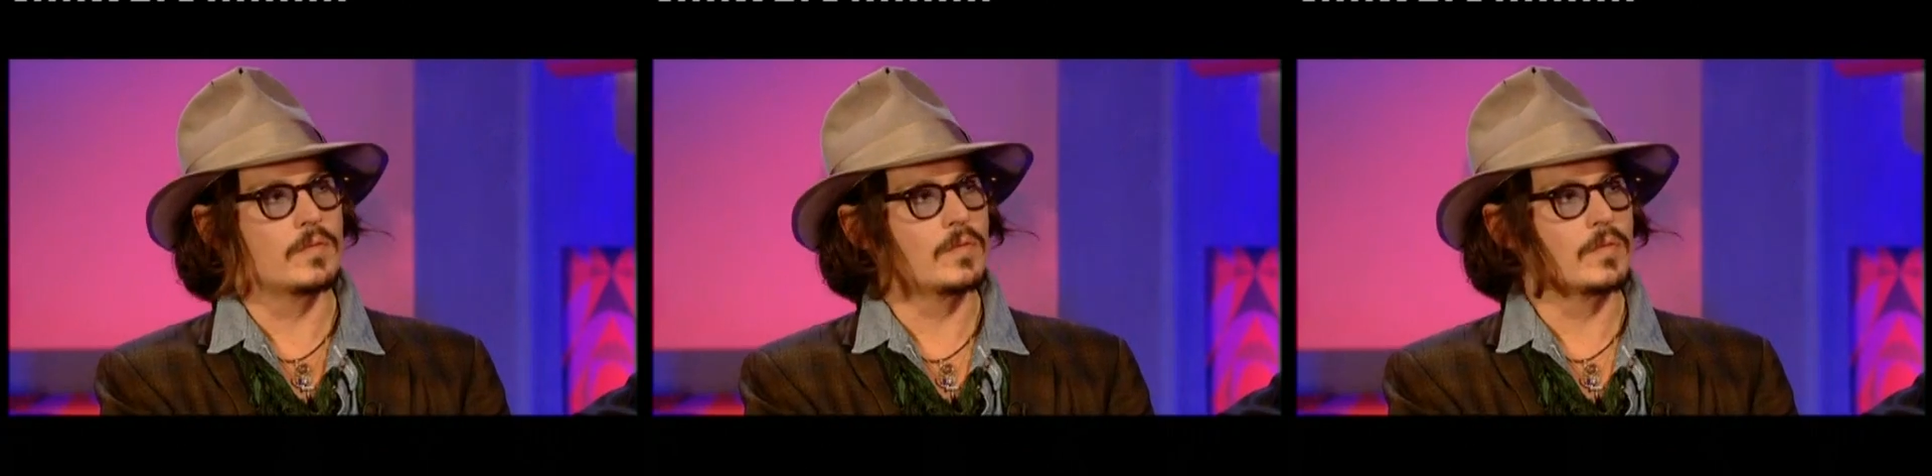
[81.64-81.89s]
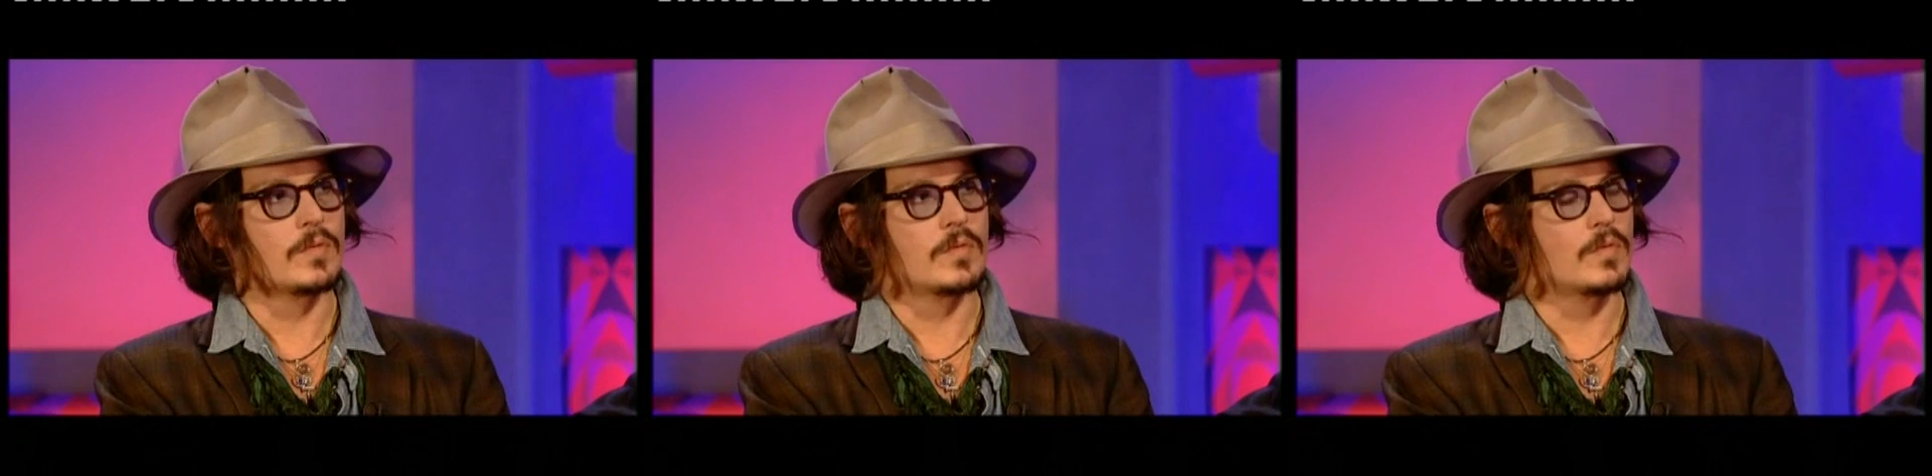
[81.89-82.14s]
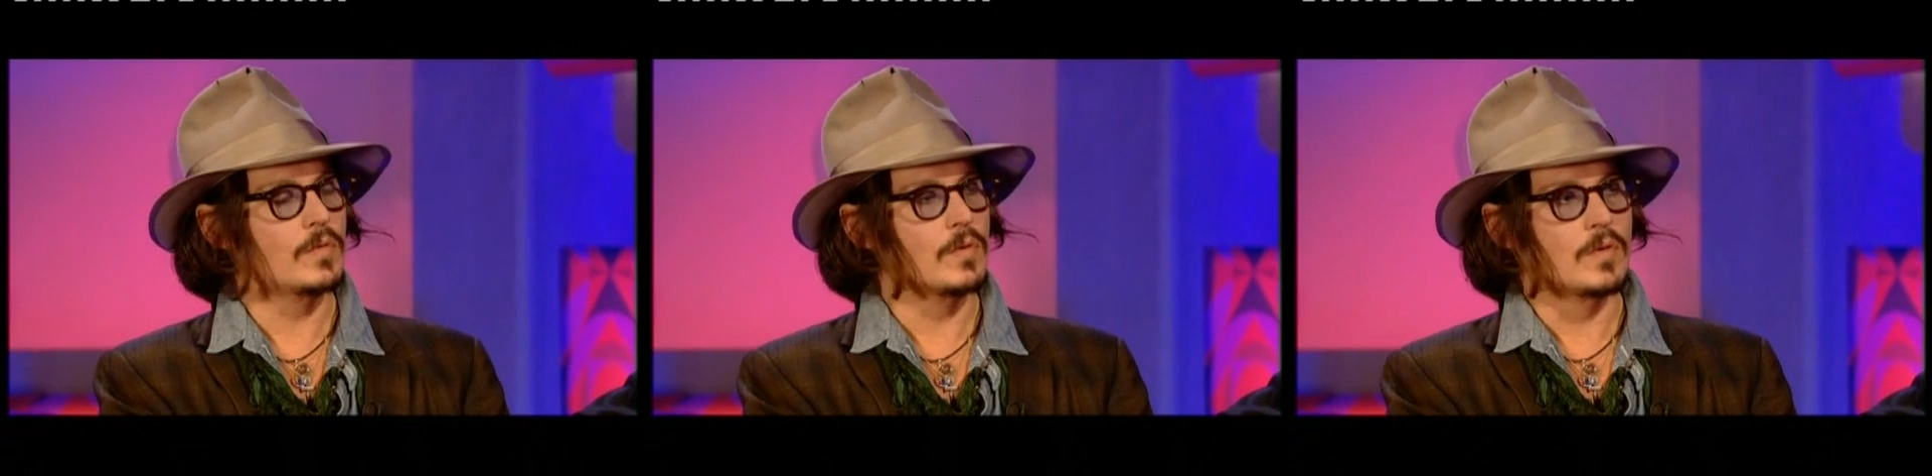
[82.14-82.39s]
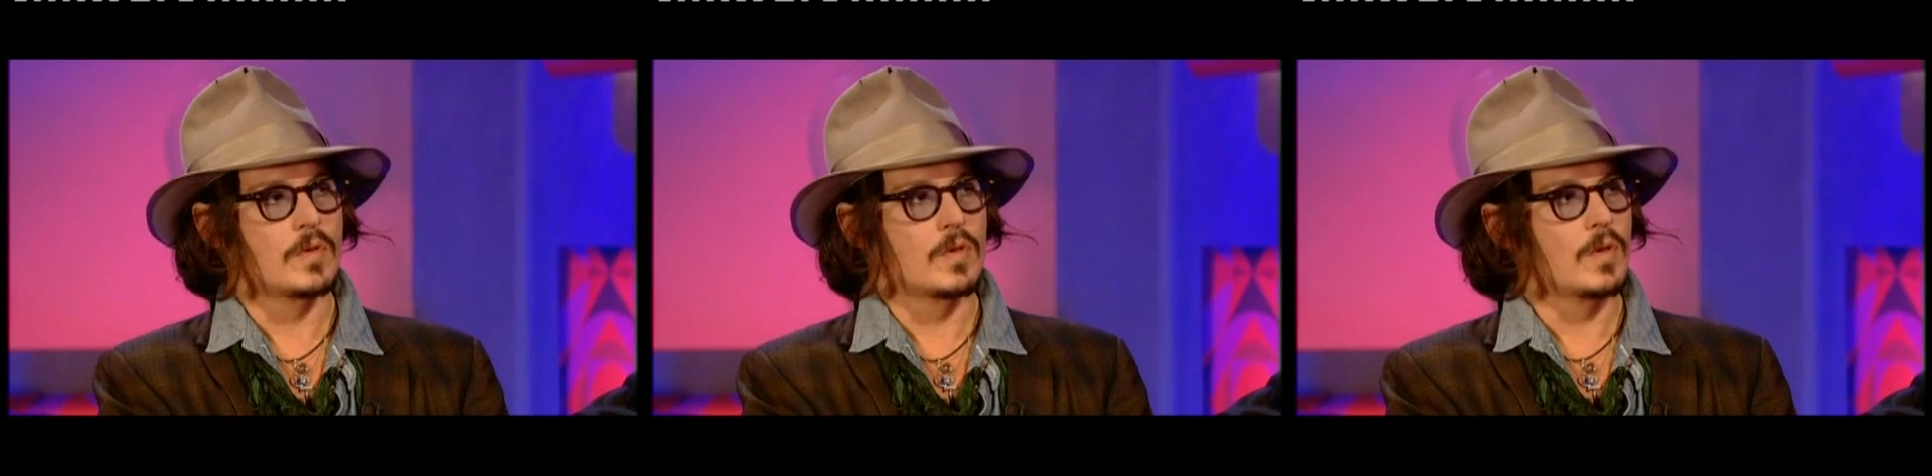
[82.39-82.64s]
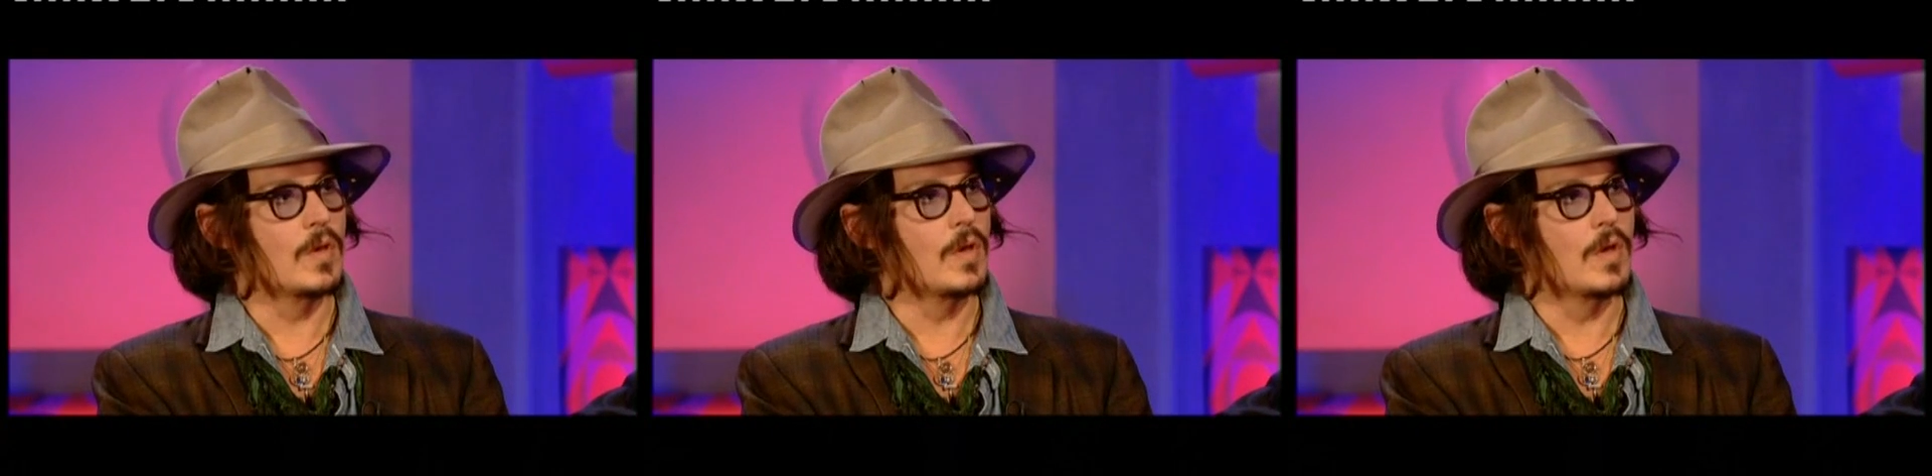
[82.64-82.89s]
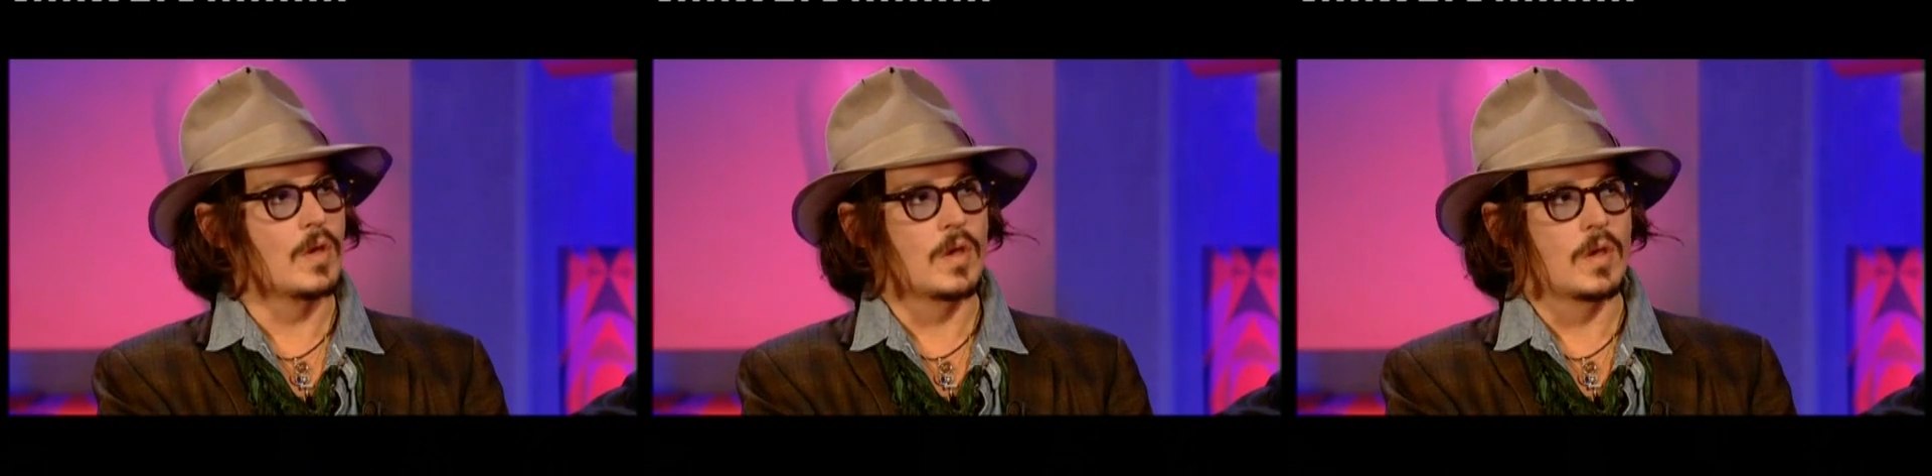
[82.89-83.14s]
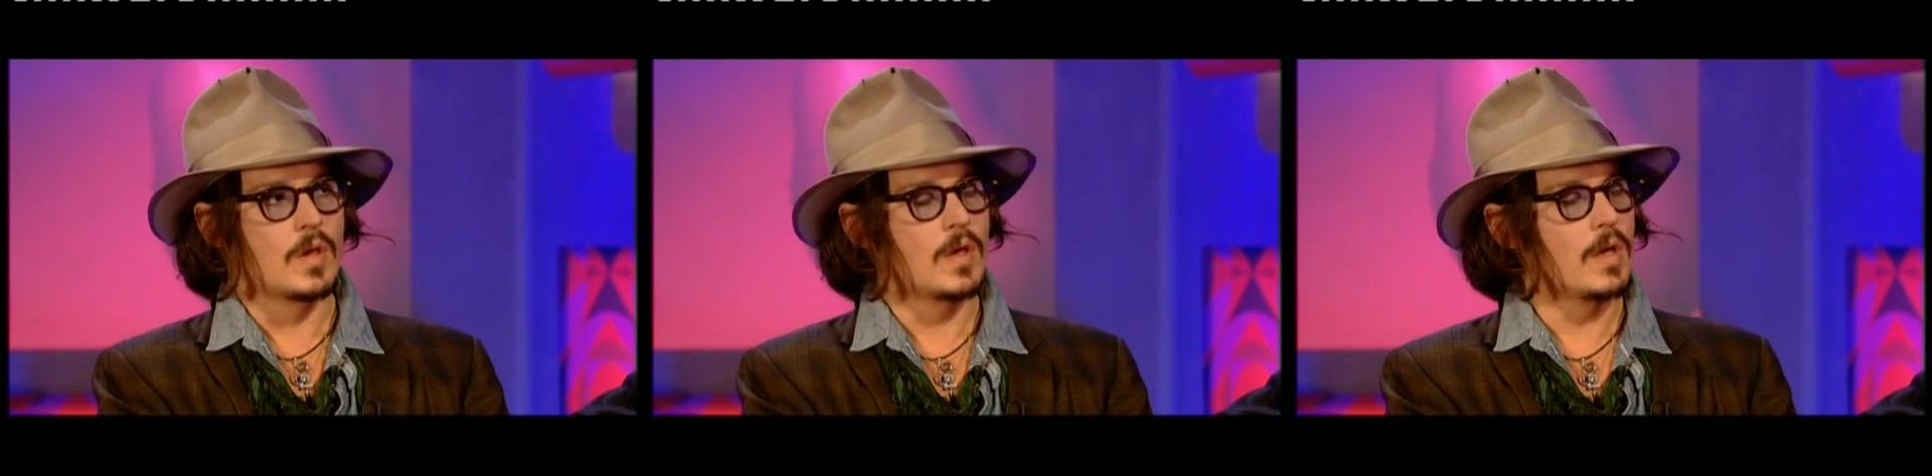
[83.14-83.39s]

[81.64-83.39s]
and even restaurants, when you go out, it's always there.